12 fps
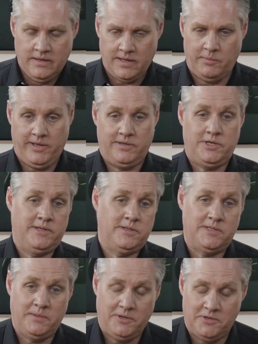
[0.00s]
we get a chance to
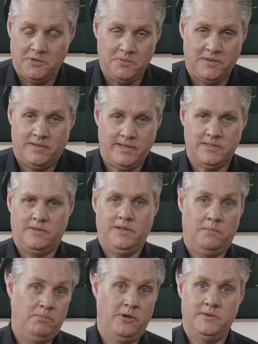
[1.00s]
see what you do with it. That's the thing
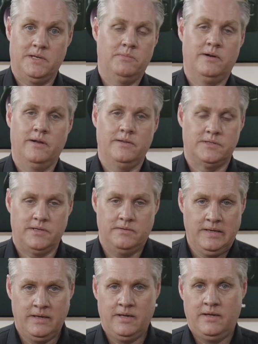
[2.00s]
that blows our mind. So
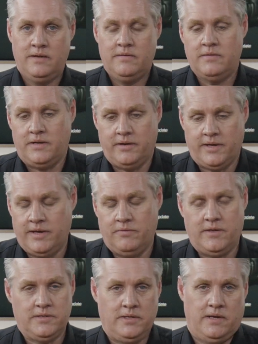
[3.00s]
again,
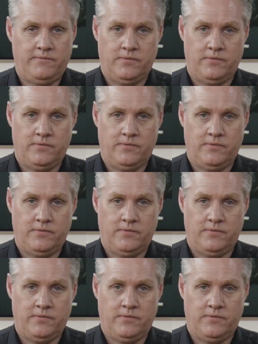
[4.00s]
thanks again for